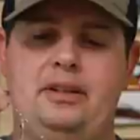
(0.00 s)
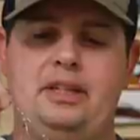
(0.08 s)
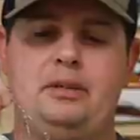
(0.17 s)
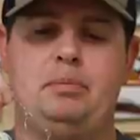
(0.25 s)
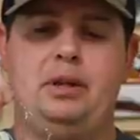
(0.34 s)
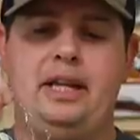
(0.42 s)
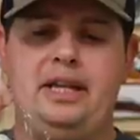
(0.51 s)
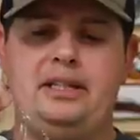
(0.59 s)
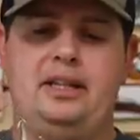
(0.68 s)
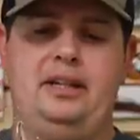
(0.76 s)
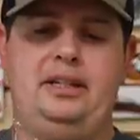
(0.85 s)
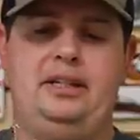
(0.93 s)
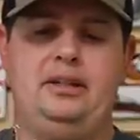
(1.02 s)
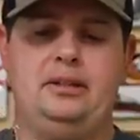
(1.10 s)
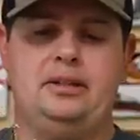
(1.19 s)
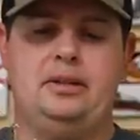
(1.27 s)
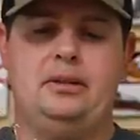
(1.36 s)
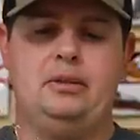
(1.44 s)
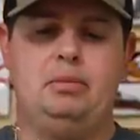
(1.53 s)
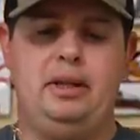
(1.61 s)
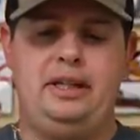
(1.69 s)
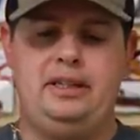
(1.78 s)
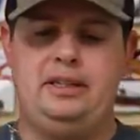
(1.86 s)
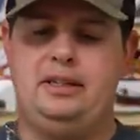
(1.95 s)
these blades on here. So they're
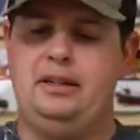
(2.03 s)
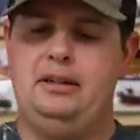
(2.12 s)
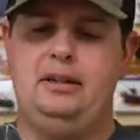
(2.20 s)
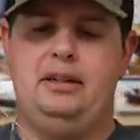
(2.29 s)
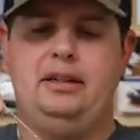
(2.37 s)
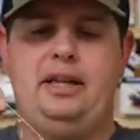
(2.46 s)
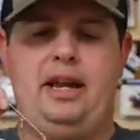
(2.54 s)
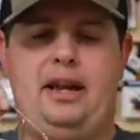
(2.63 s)
blades, they